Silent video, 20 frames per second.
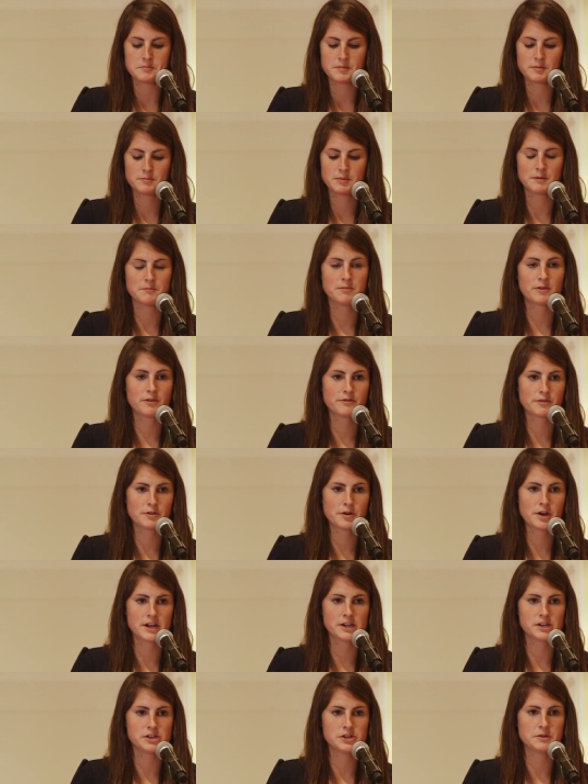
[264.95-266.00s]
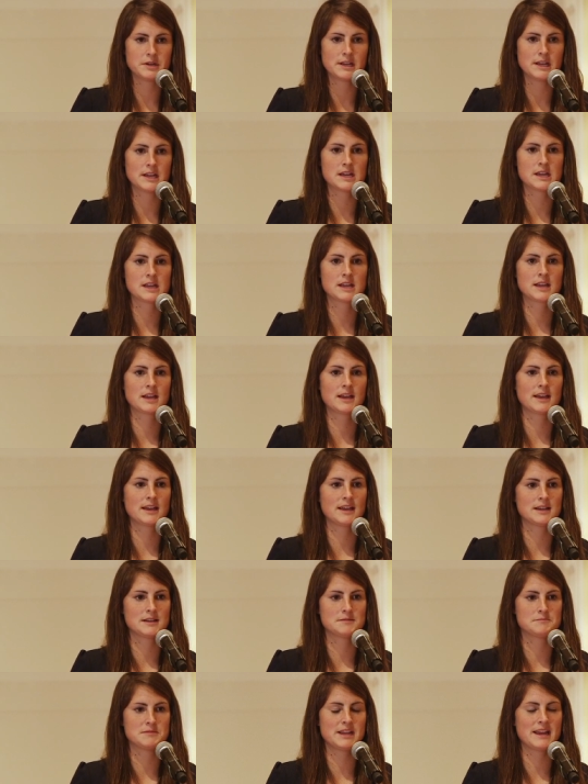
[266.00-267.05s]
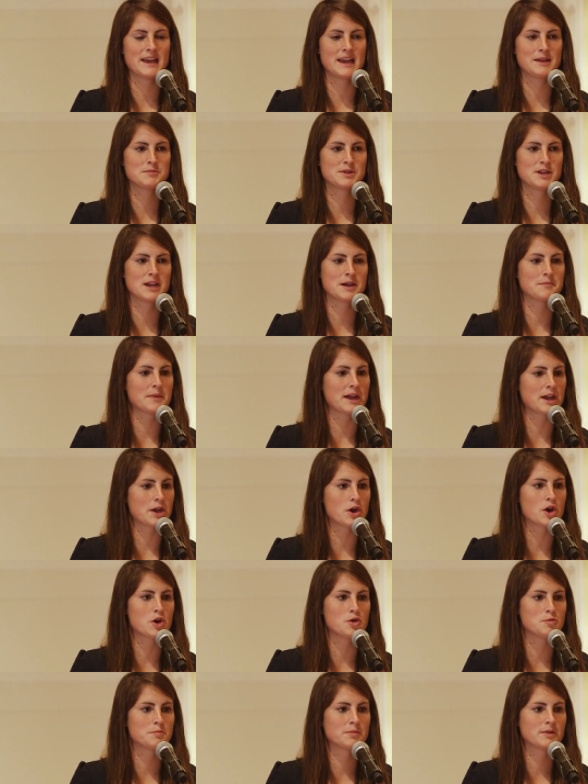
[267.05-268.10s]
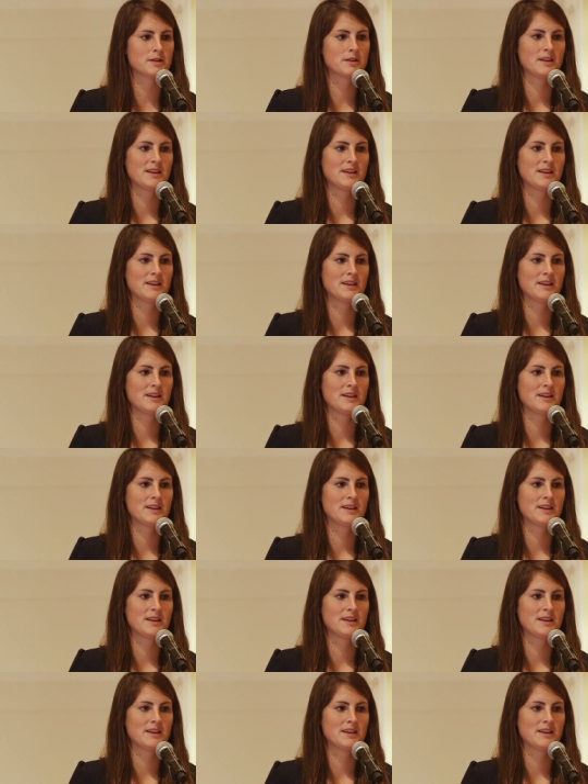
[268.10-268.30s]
But before I knew it, it had become my hope.